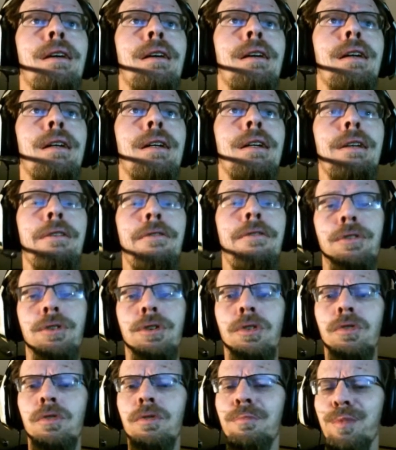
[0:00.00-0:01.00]
If you
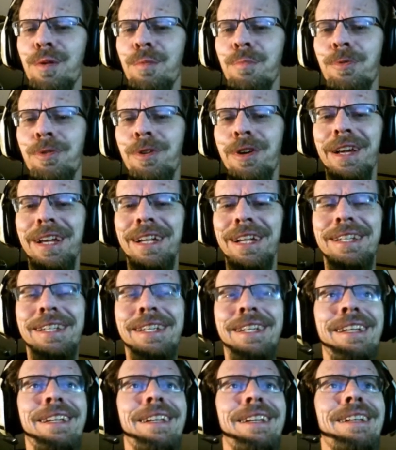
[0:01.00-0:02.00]
can remember it.
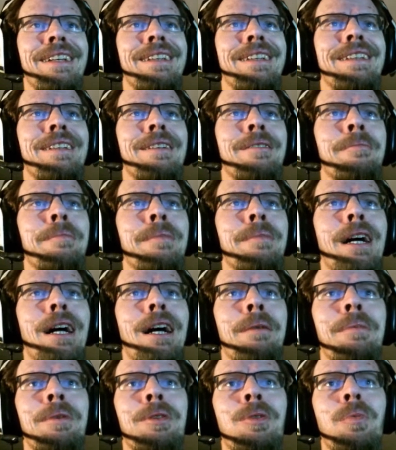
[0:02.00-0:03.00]

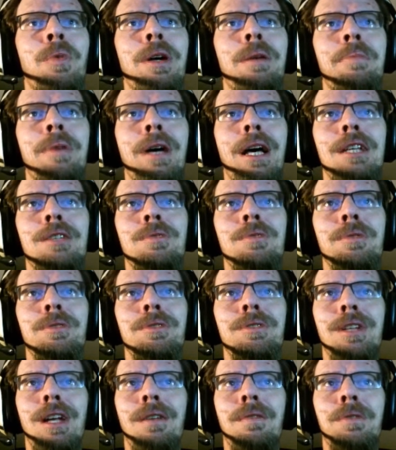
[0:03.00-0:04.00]
But the way password
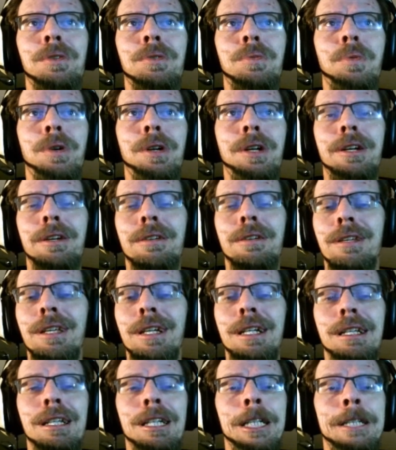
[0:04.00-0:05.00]
savers work here
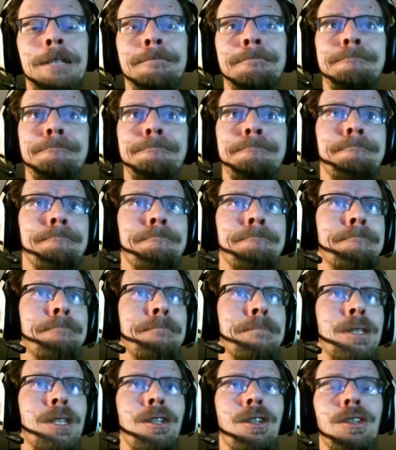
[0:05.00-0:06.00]
lately,
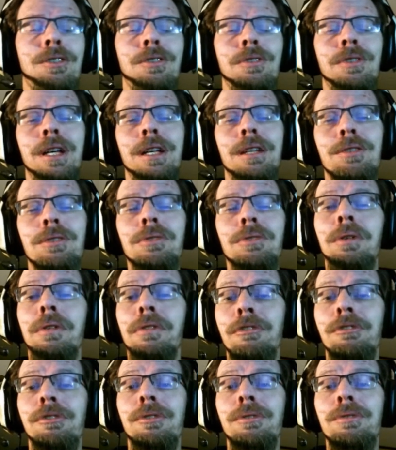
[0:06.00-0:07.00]
you can do that too. If
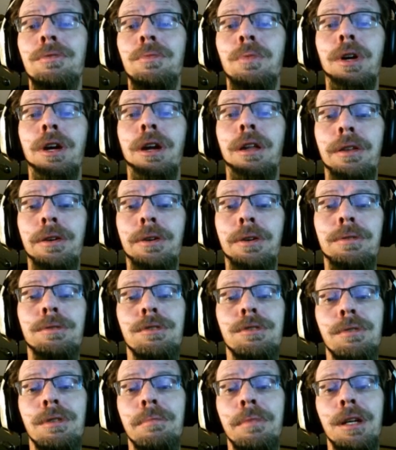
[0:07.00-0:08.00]
you use one of those,
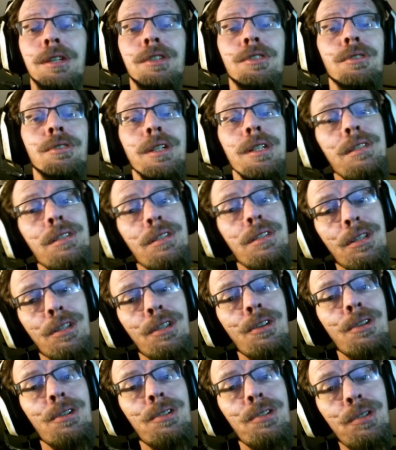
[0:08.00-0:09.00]
you want to make sure it's
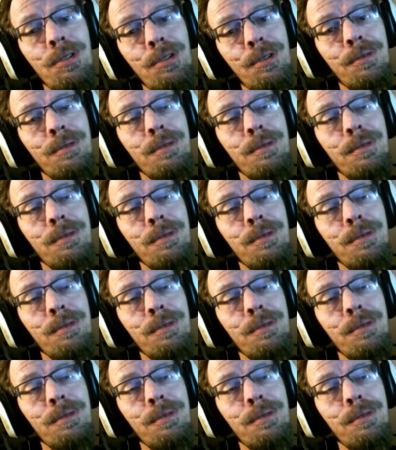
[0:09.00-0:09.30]
secure too.